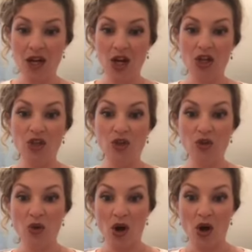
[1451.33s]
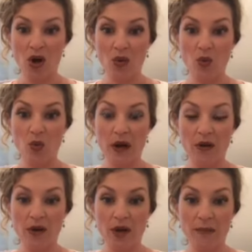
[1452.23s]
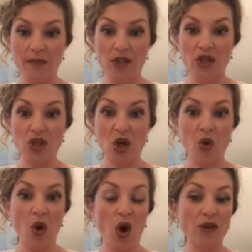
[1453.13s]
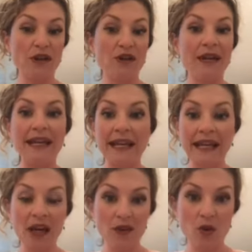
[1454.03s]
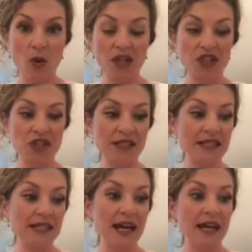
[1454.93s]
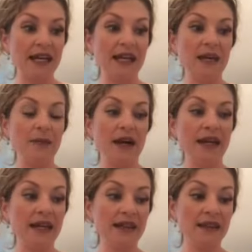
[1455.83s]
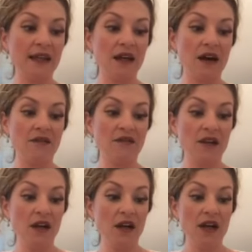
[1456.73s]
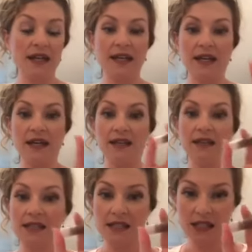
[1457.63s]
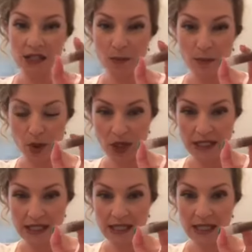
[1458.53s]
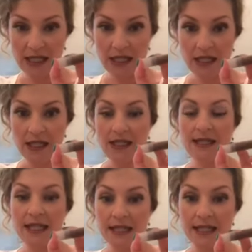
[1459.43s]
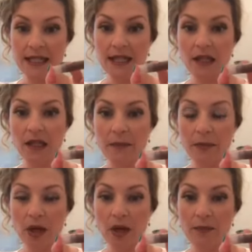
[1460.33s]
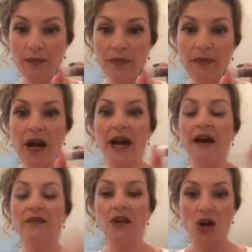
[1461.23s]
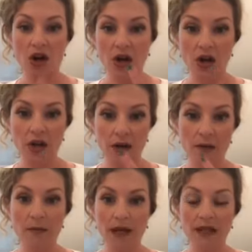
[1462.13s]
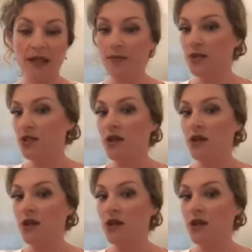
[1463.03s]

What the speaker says: You are welcome. So are there any other questions that anybody can think of? Again, this is the Burgundy Tinted Lip Balm. I have it on my lips.